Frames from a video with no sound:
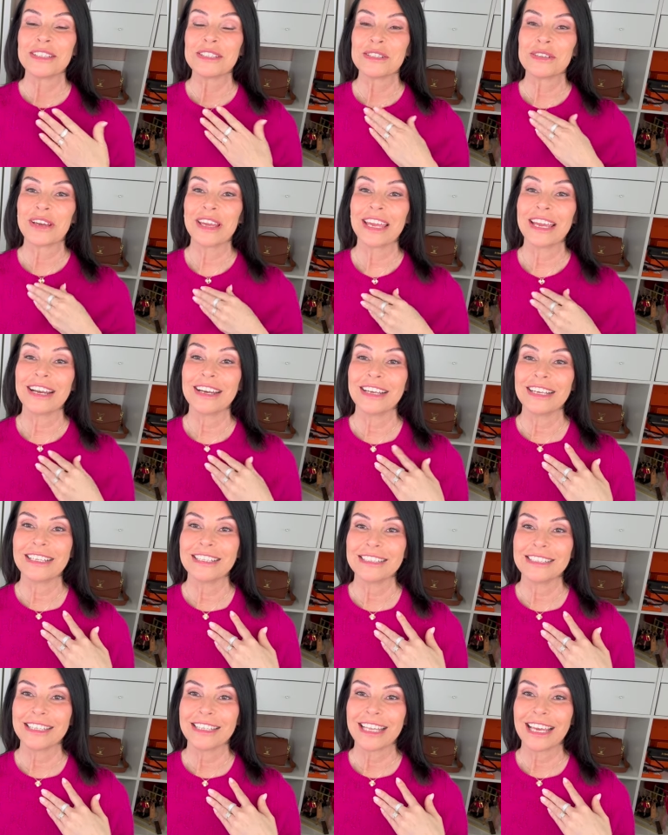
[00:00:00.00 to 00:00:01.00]
So here
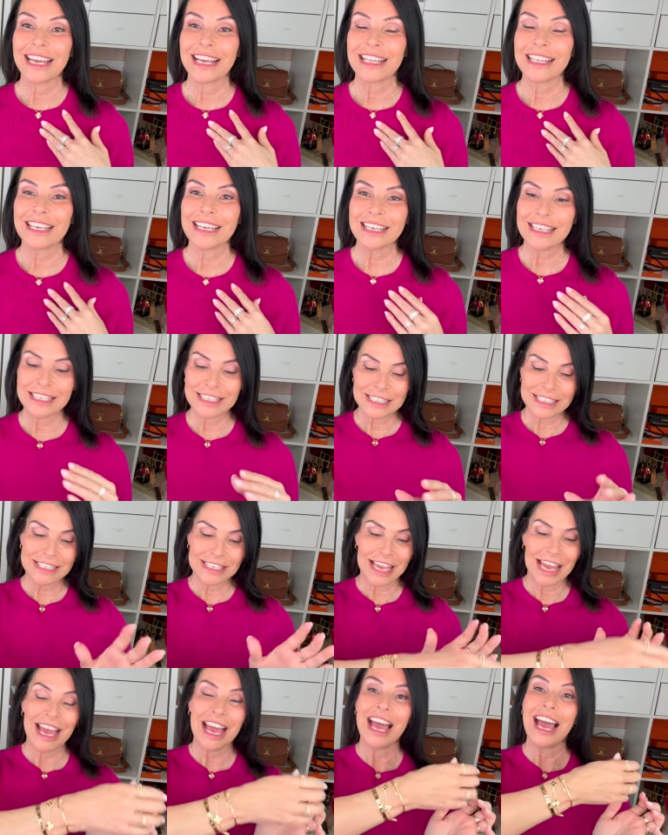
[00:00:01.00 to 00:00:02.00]
is necklace
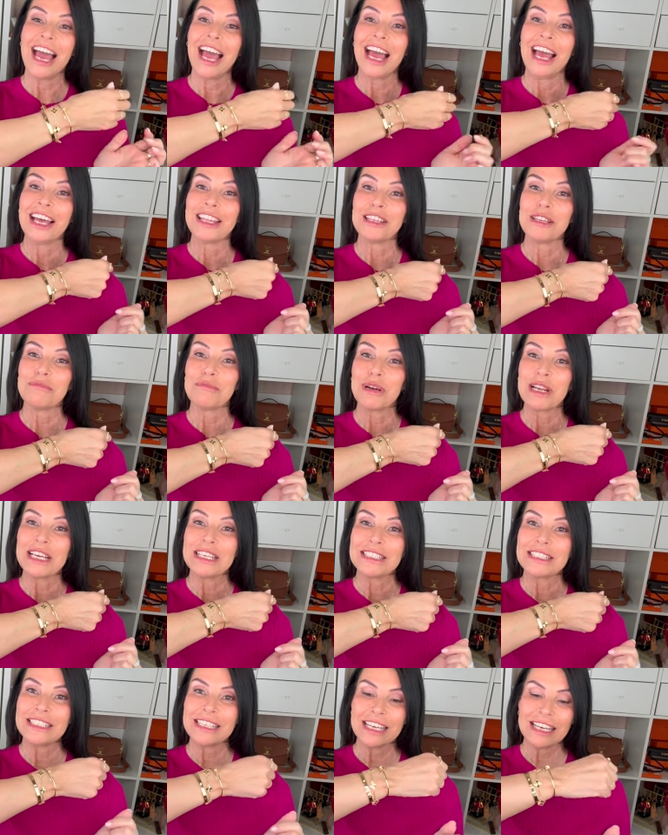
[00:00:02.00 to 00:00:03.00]
and the
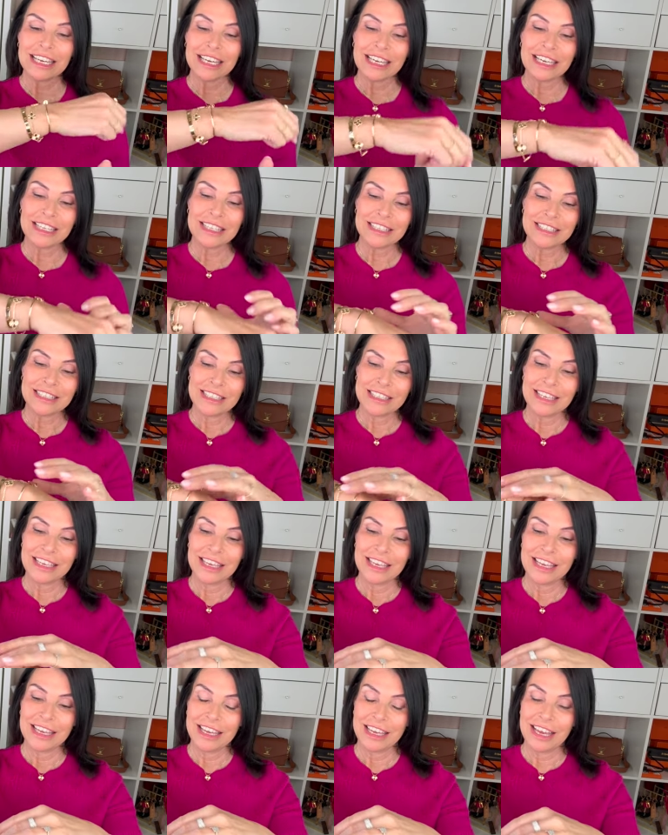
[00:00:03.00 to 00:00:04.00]
bracelet.
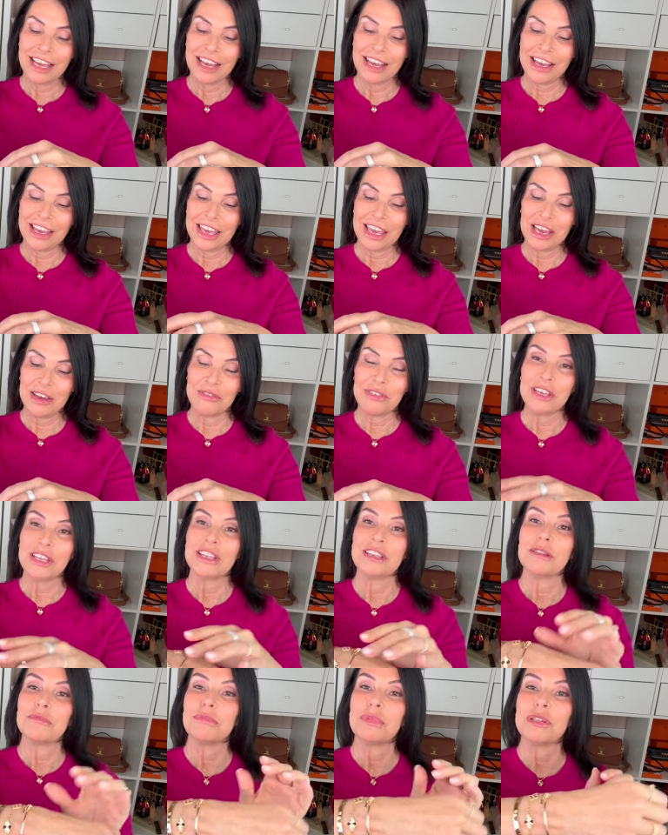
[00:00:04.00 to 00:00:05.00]
I have
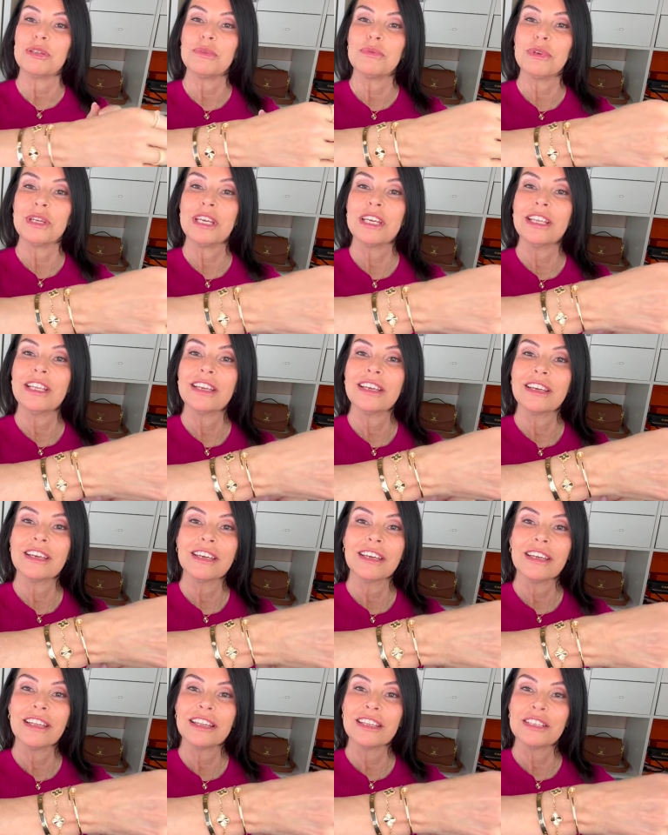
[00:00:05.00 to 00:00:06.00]
it between
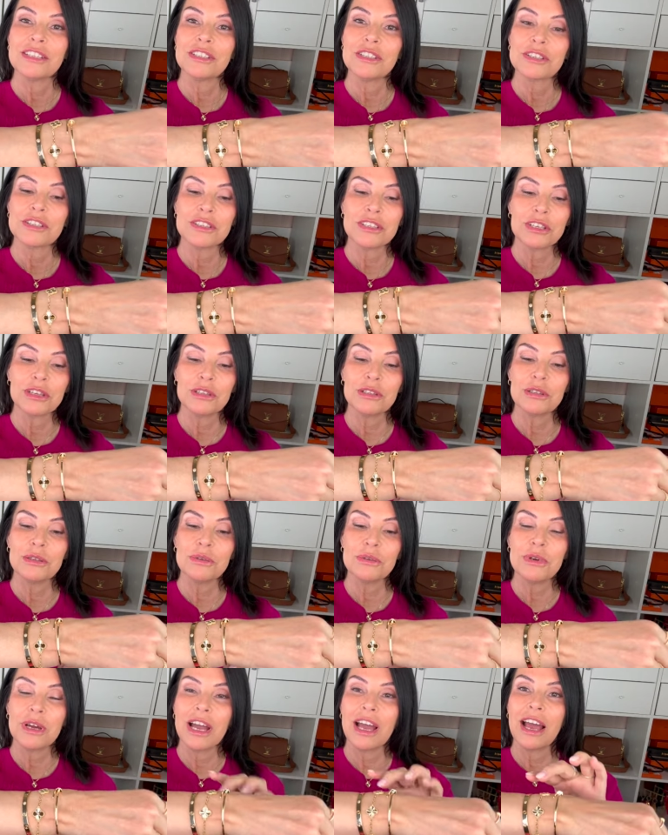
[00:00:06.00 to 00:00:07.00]
Juste un
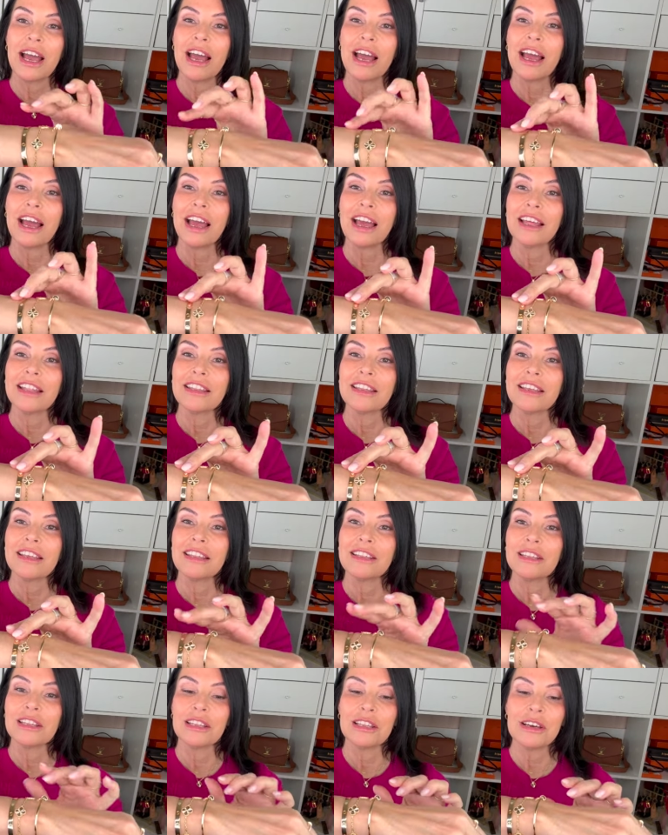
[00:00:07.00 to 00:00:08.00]
Clou and
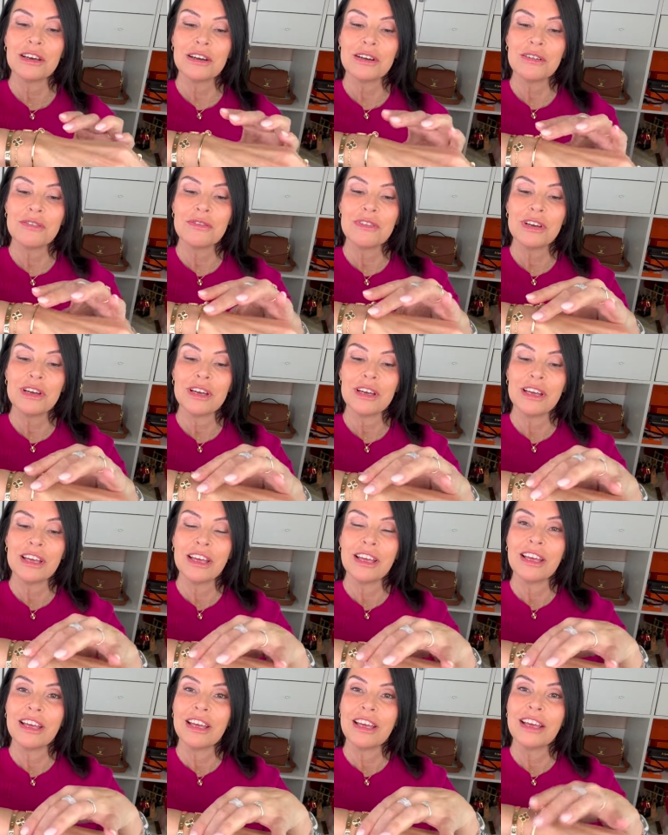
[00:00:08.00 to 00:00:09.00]
the love.
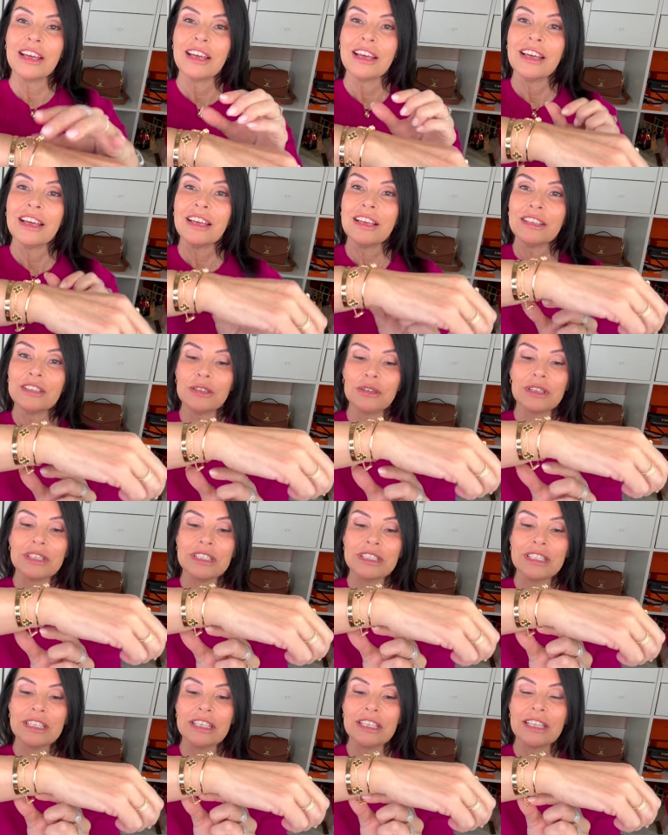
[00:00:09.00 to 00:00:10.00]
you can
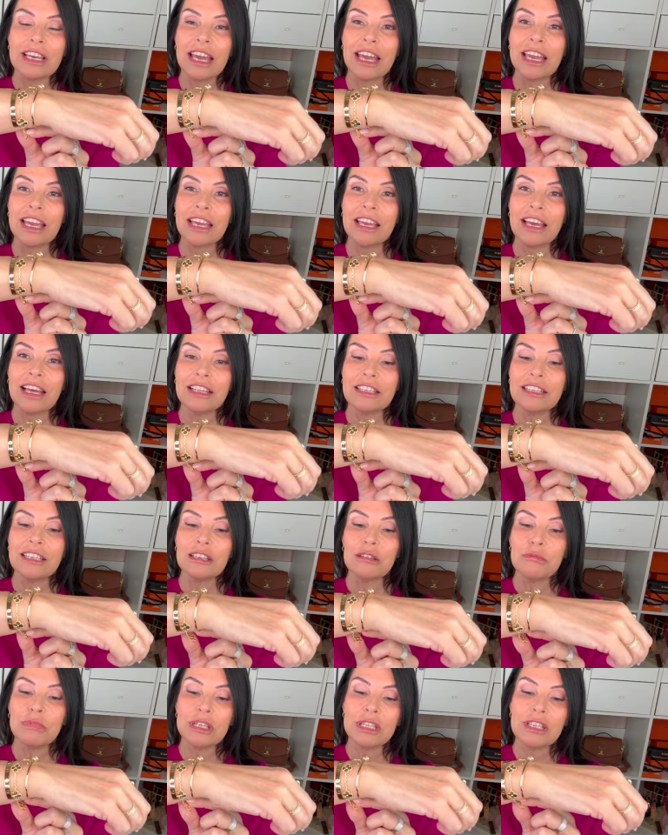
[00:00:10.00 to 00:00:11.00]
see it hang a
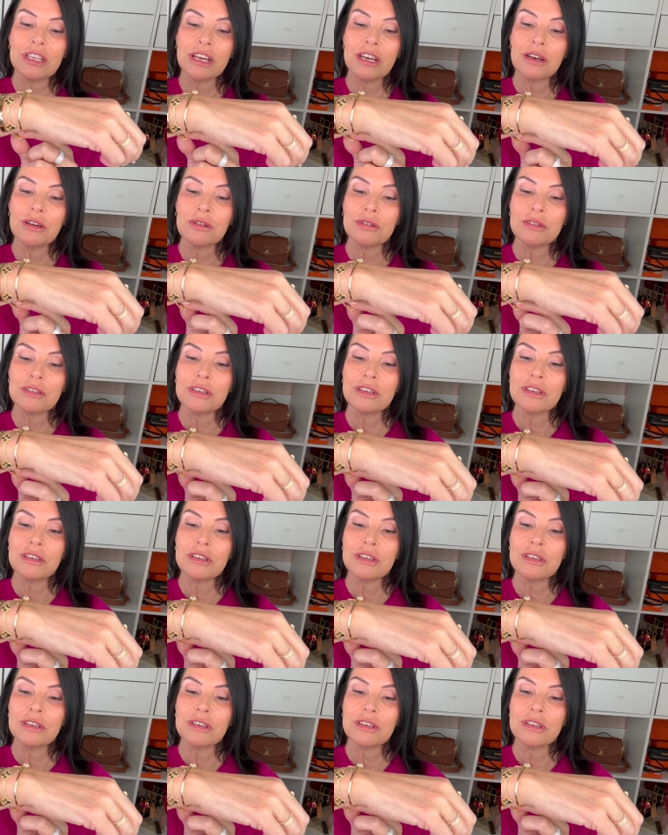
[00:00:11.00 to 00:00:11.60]
little bit down